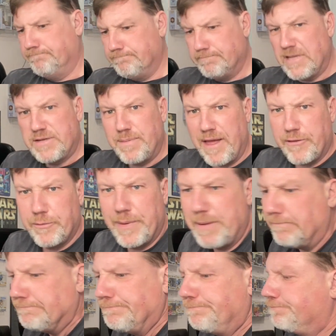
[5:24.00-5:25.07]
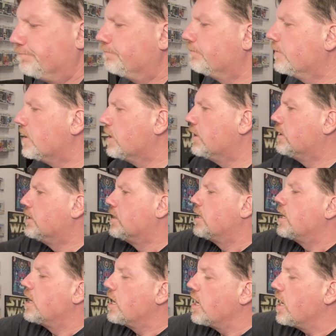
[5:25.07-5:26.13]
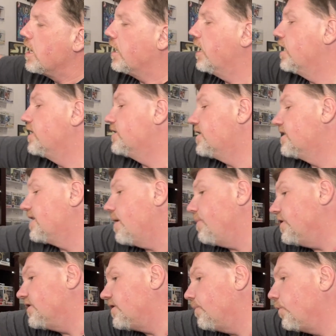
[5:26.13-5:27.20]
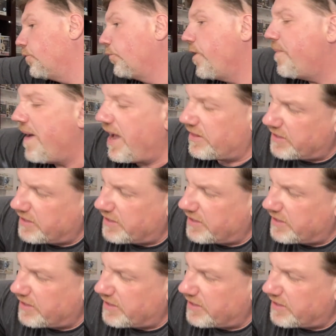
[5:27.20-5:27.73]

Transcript: It's bothering me. Because does that mean someone repacked the